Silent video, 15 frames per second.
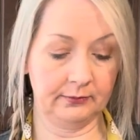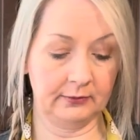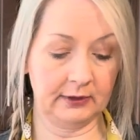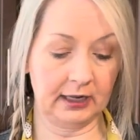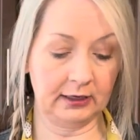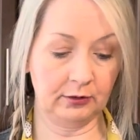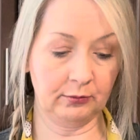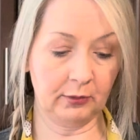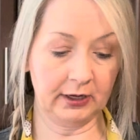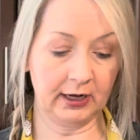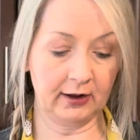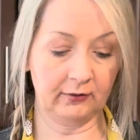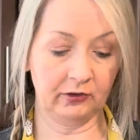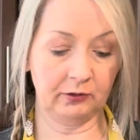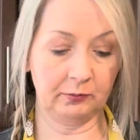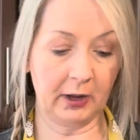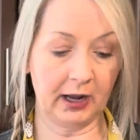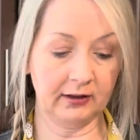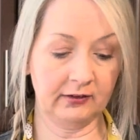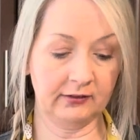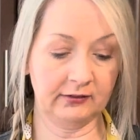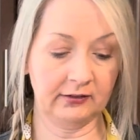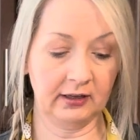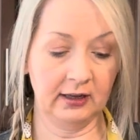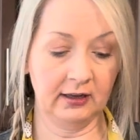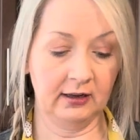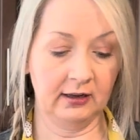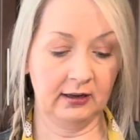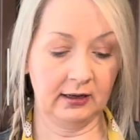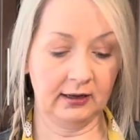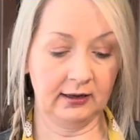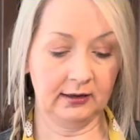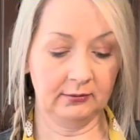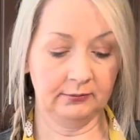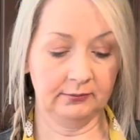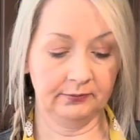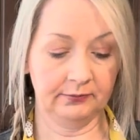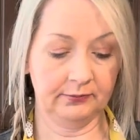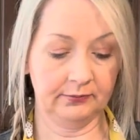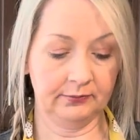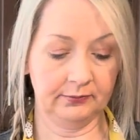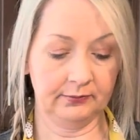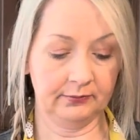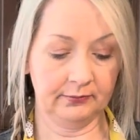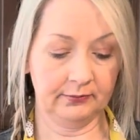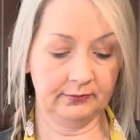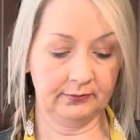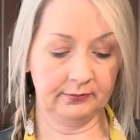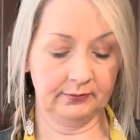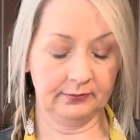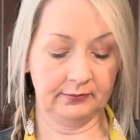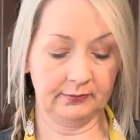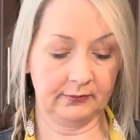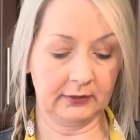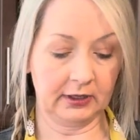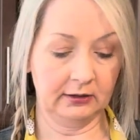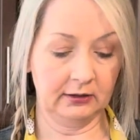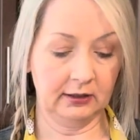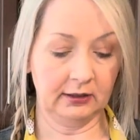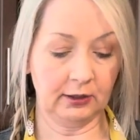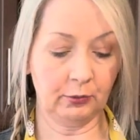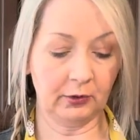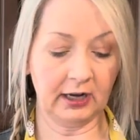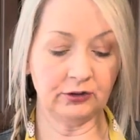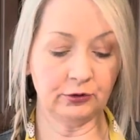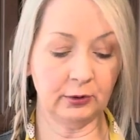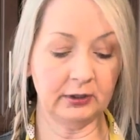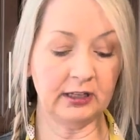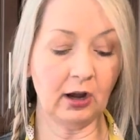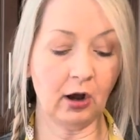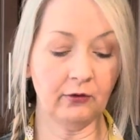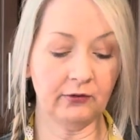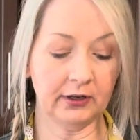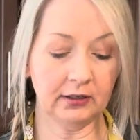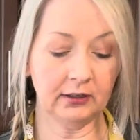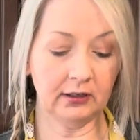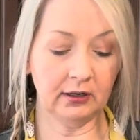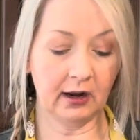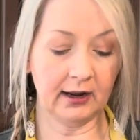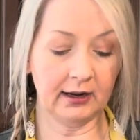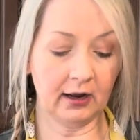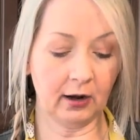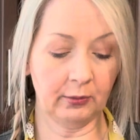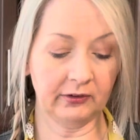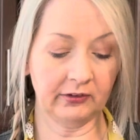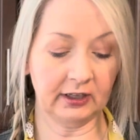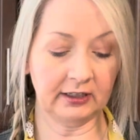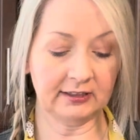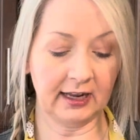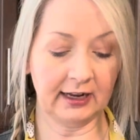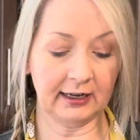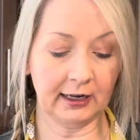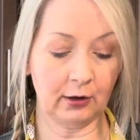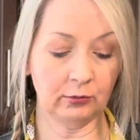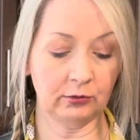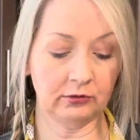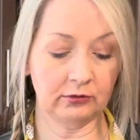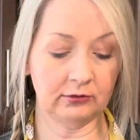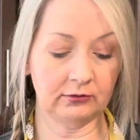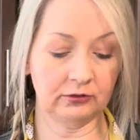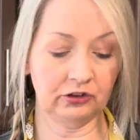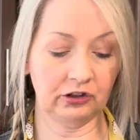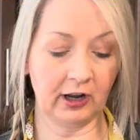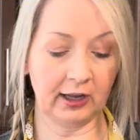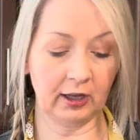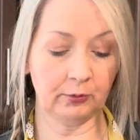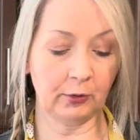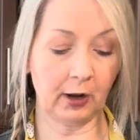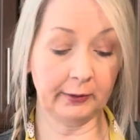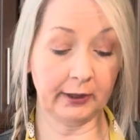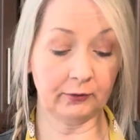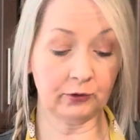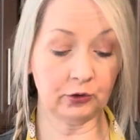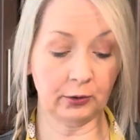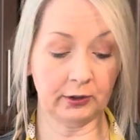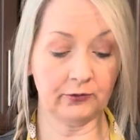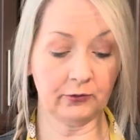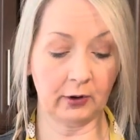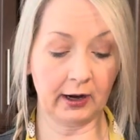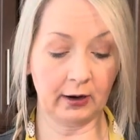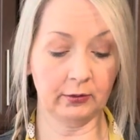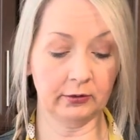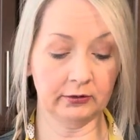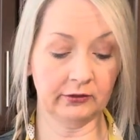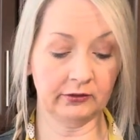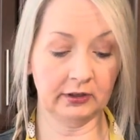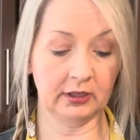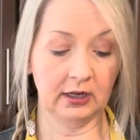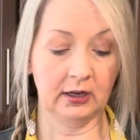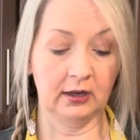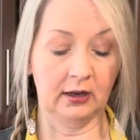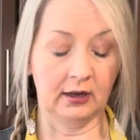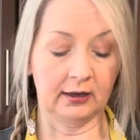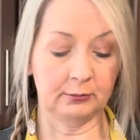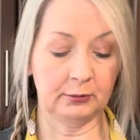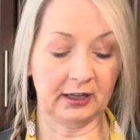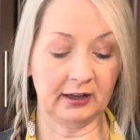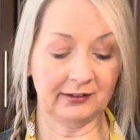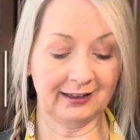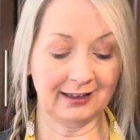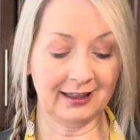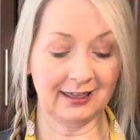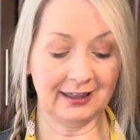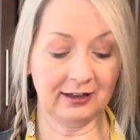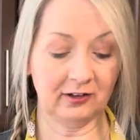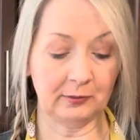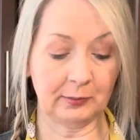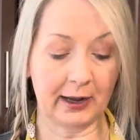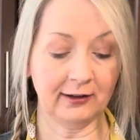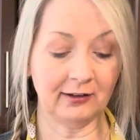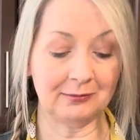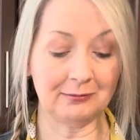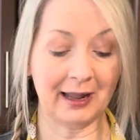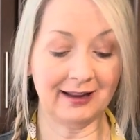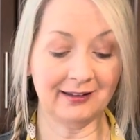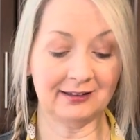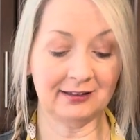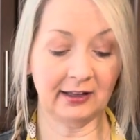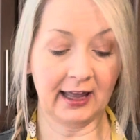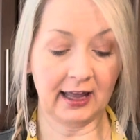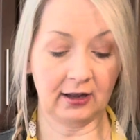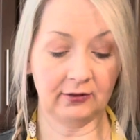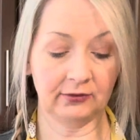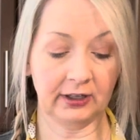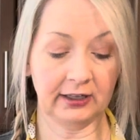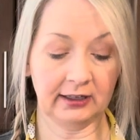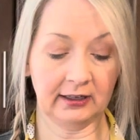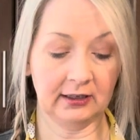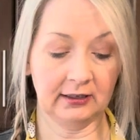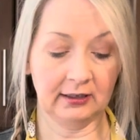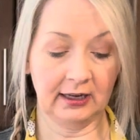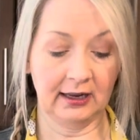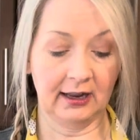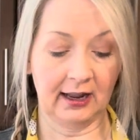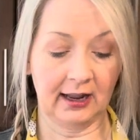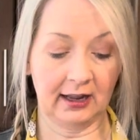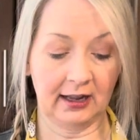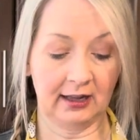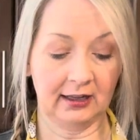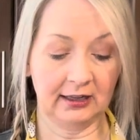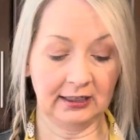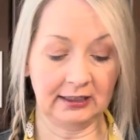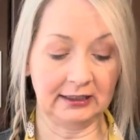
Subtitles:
And you might have spots, like when I do it in the oven, I always take it out, check it probably after 24 hours, because any thick spots may still have like a